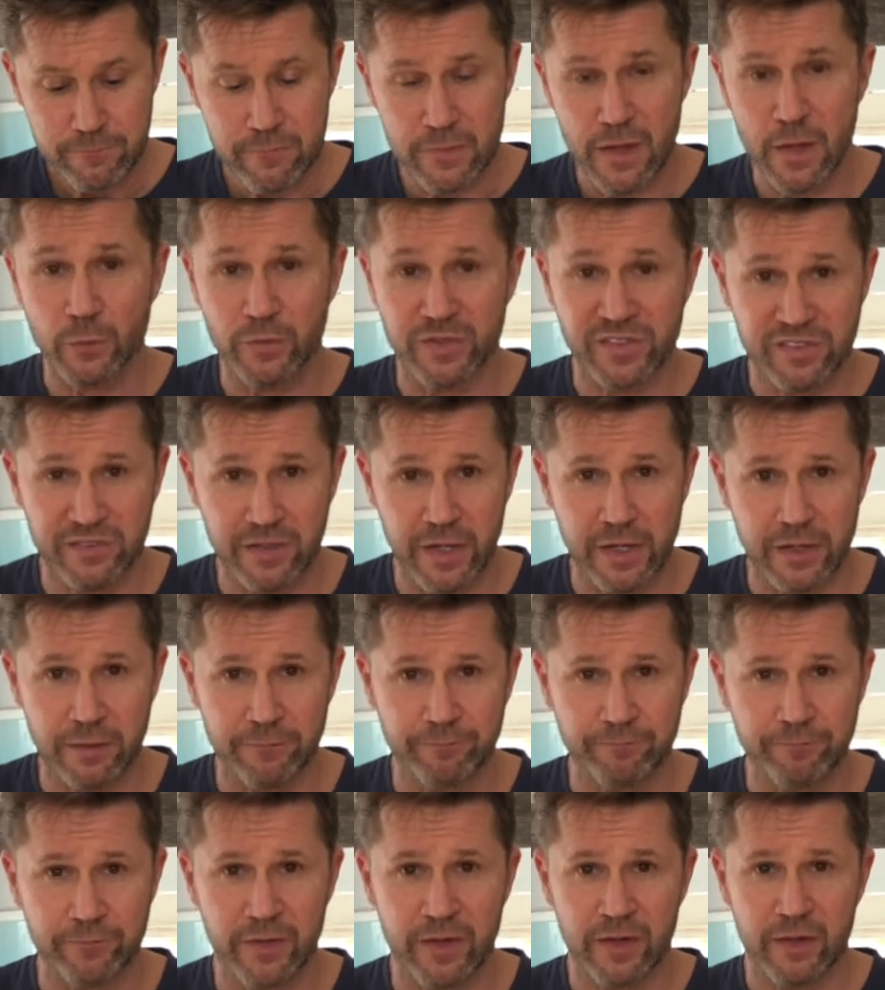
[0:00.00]
I would say them,
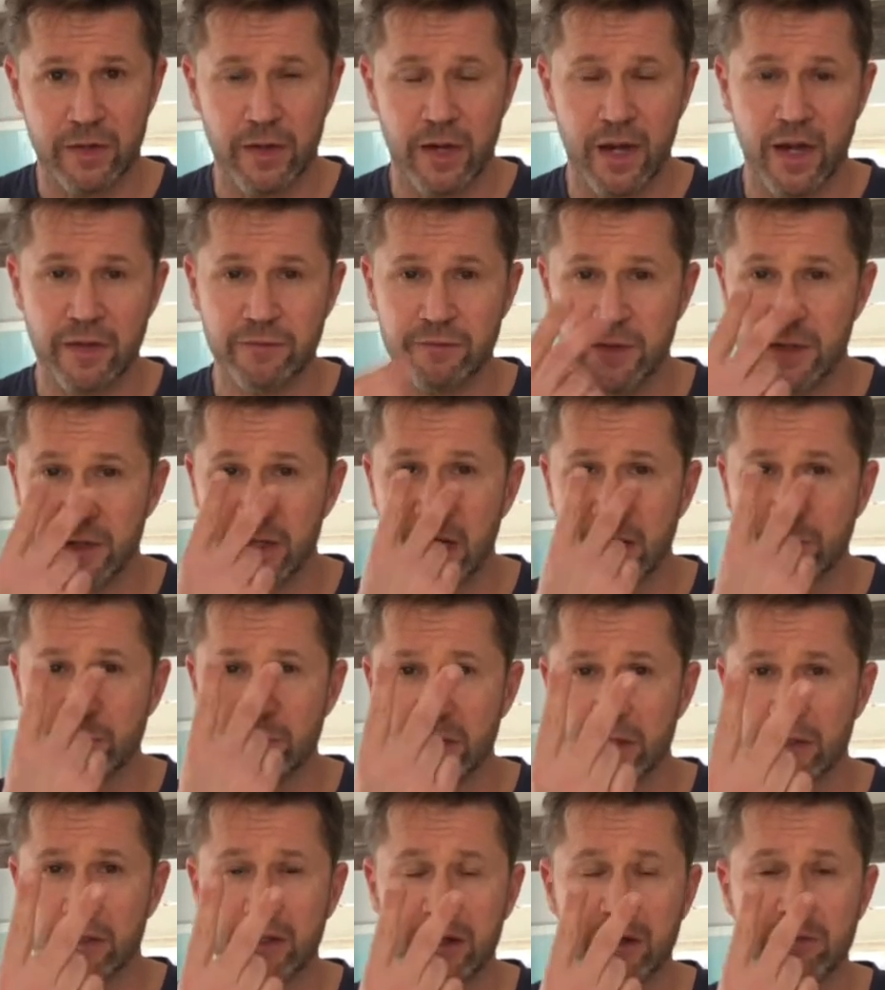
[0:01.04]
and then I would
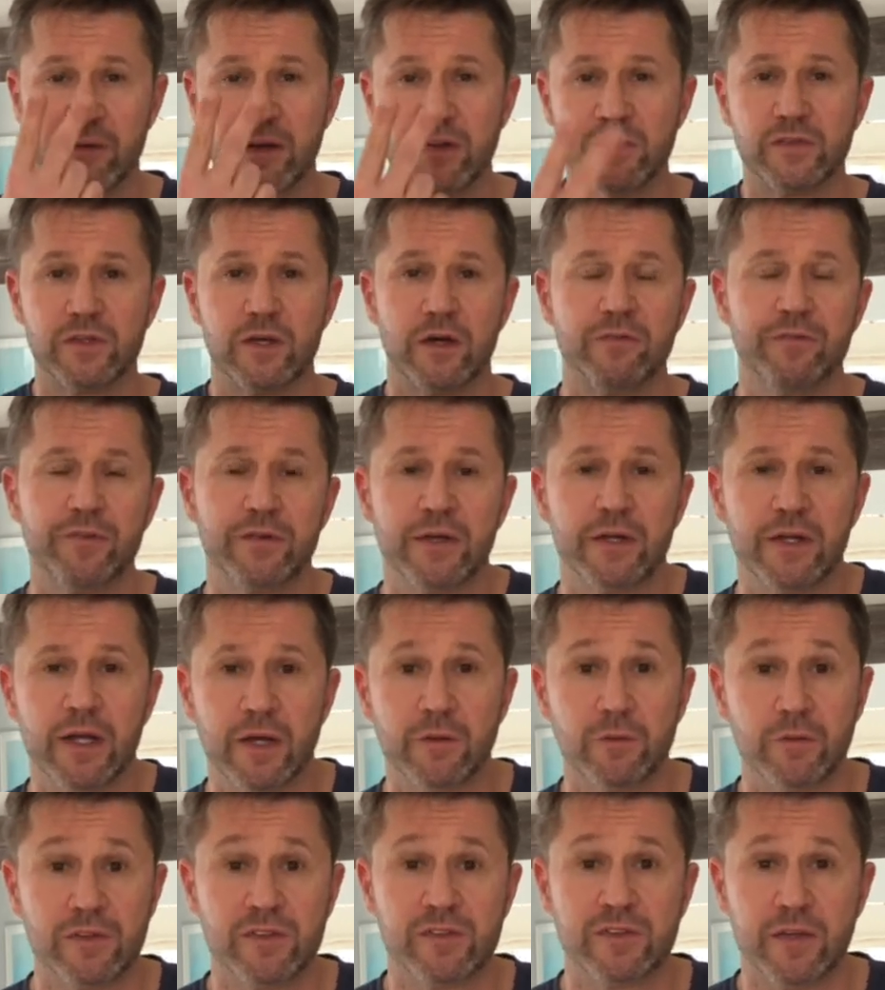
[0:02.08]
look at myself and I
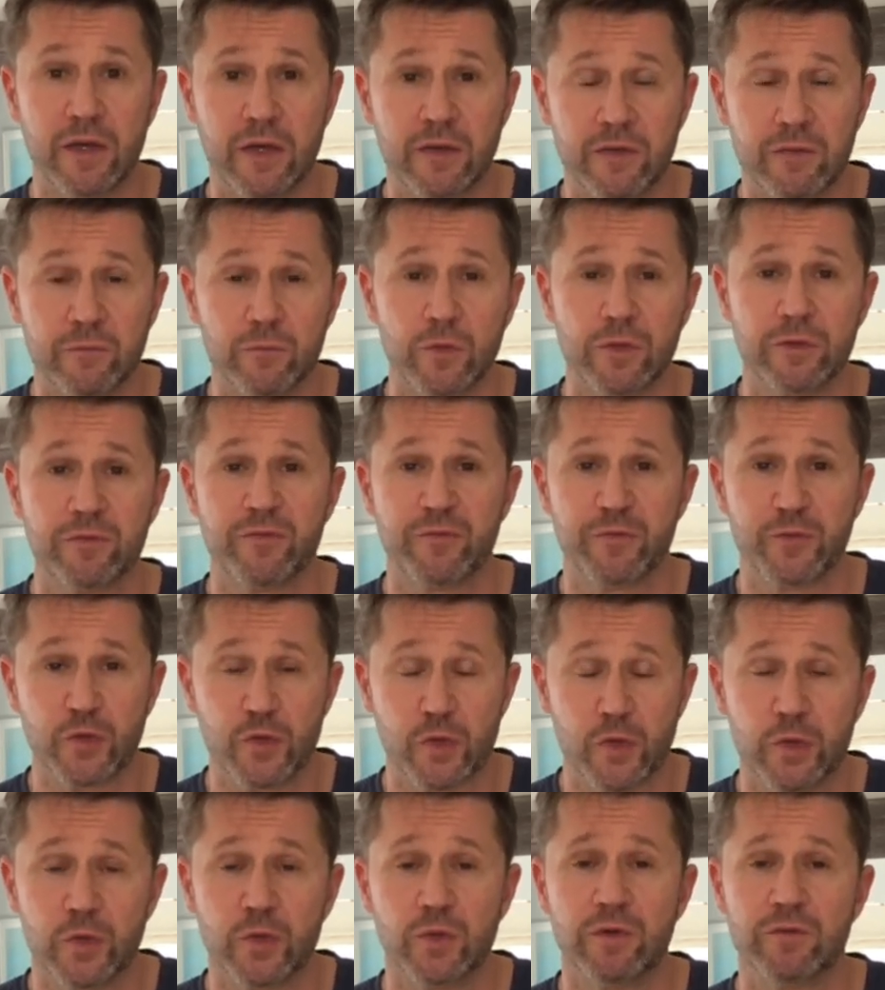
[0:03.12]
would say them with
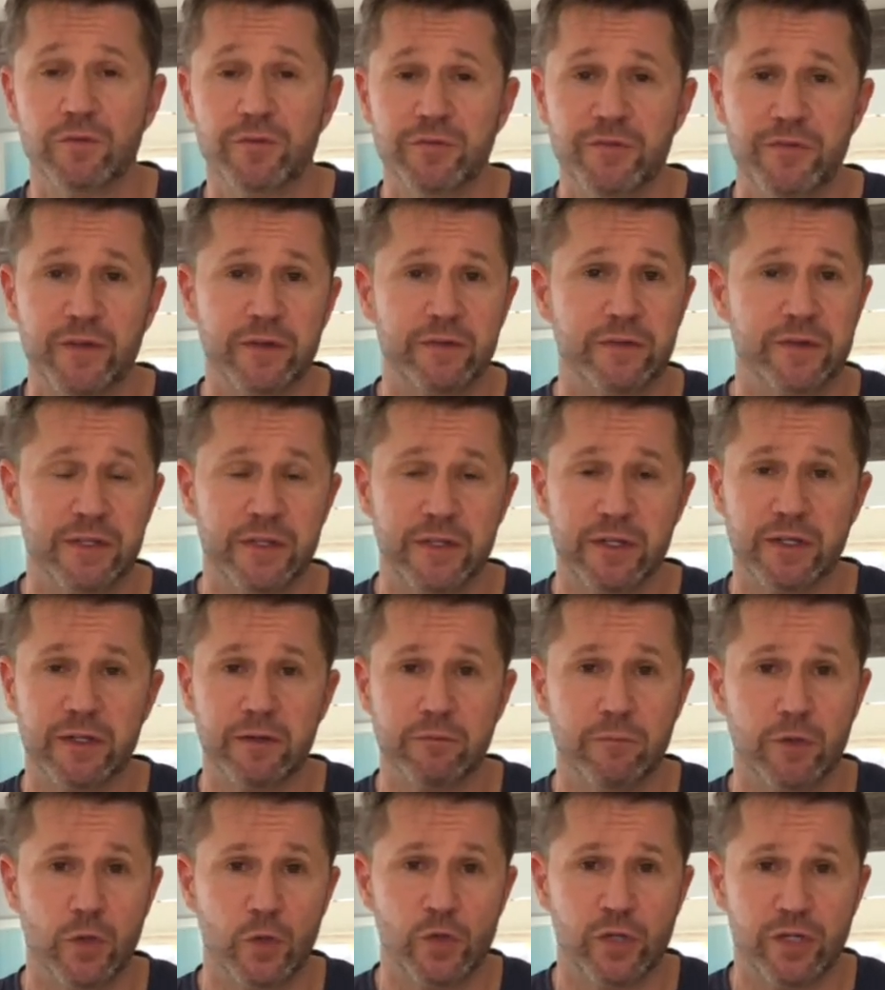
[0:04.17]
true feeling and
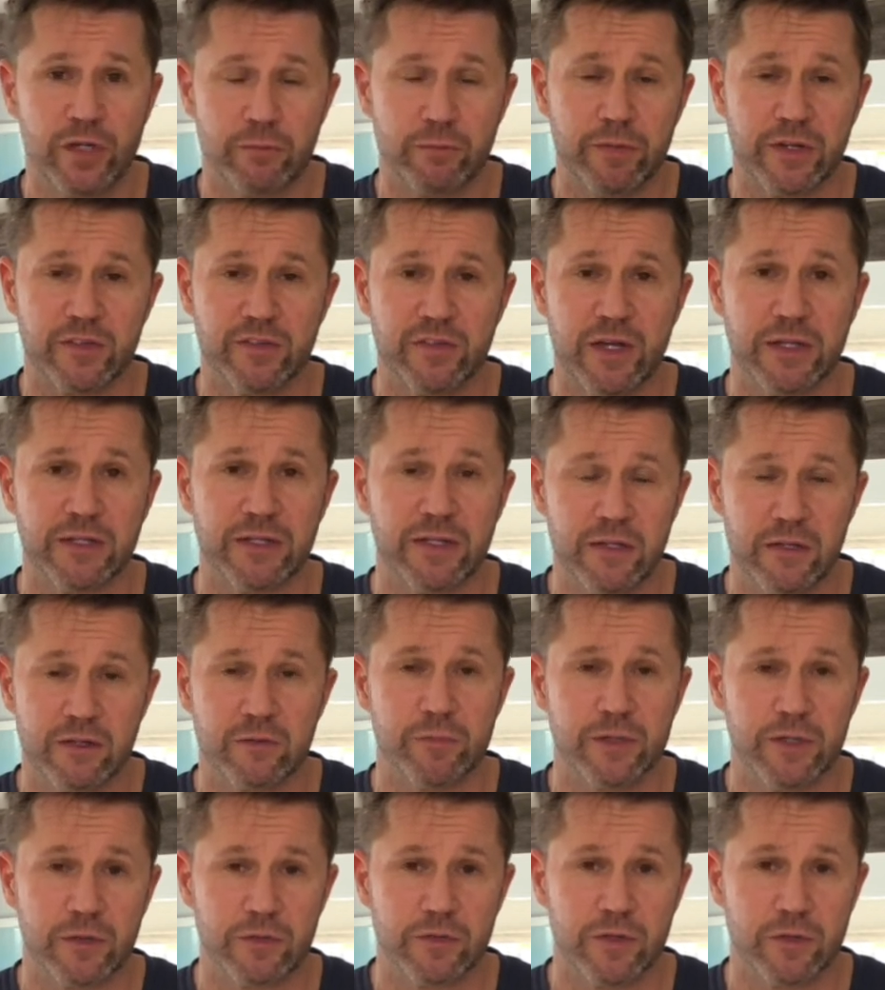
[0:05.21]
emotion, because I needed to be
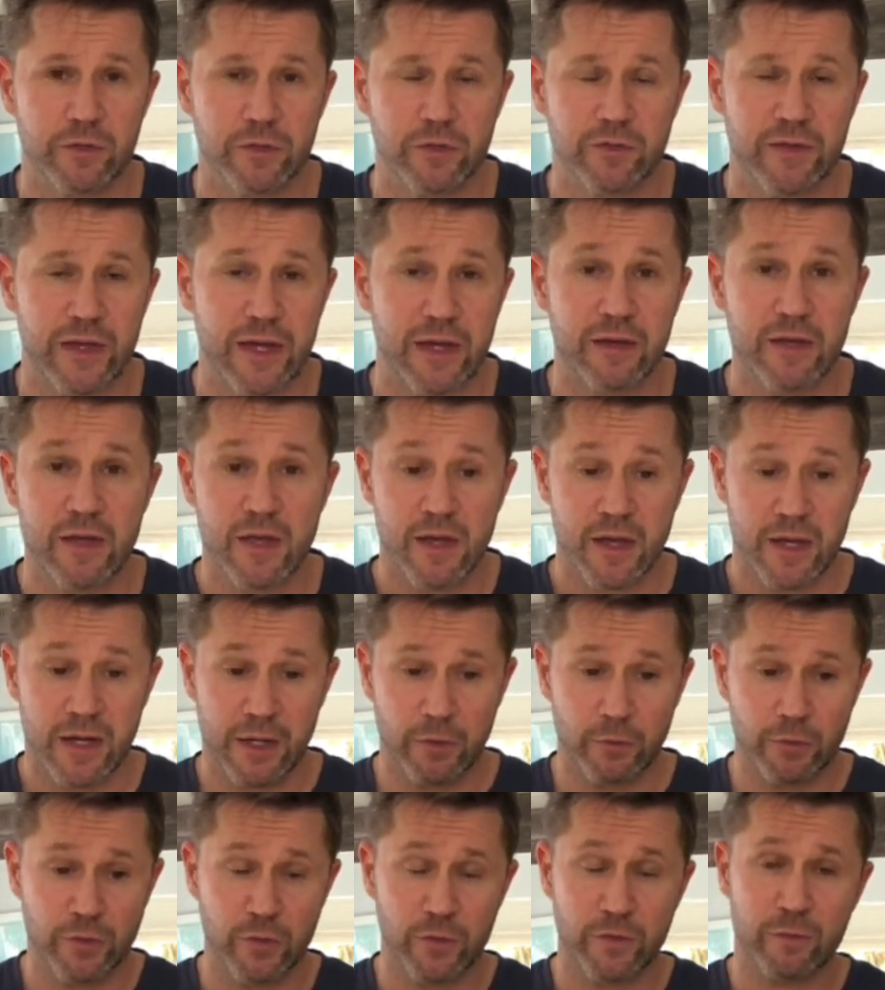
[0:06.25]
able to do that. And I
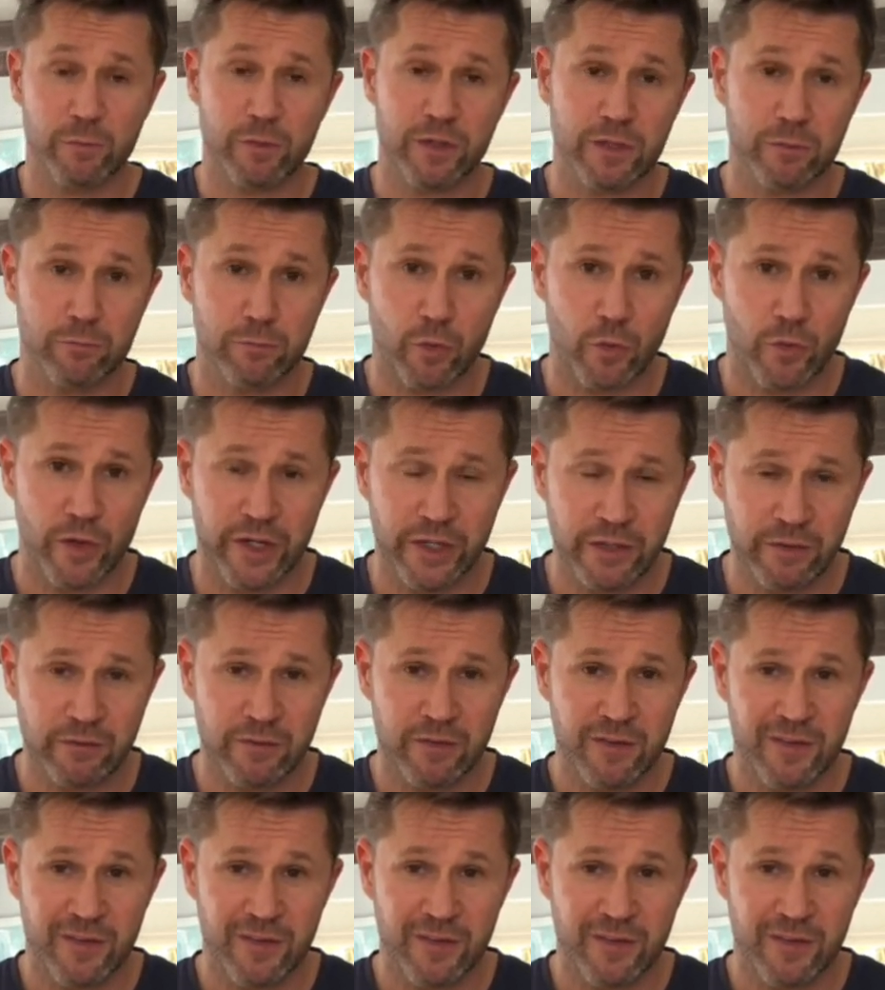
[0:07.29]
would do them in the morning.